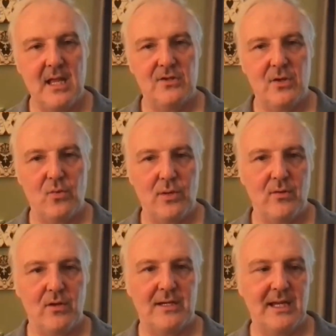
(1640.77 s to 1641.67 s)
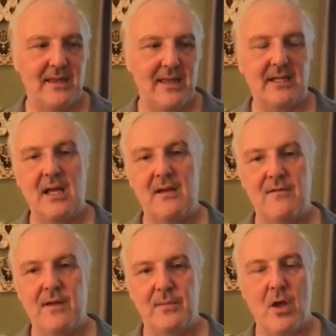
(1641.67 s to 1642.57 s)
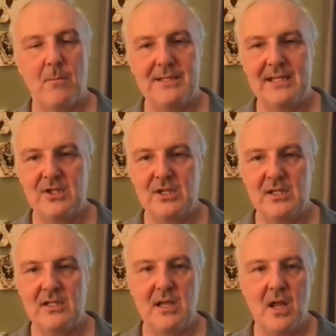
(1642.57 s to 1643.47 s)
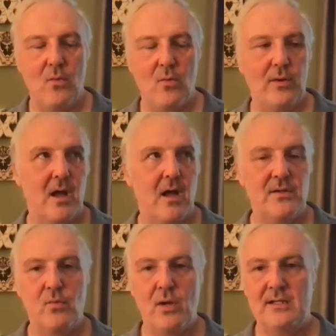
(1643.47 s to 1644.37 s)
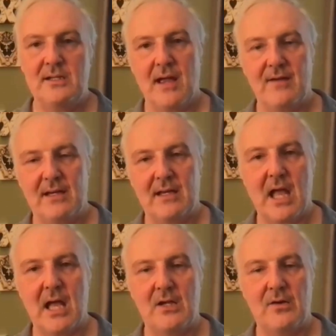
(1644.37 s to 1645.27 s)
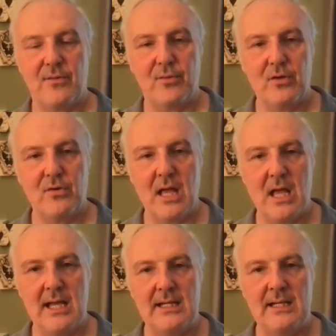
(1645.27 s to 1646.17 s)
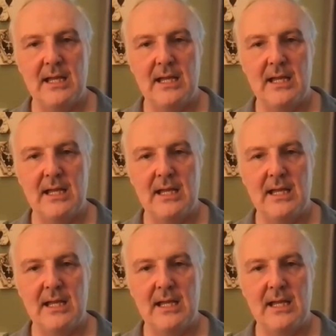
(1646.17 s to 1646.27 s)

So we were looking at that kind of compositions. We also wanted to have a color through line.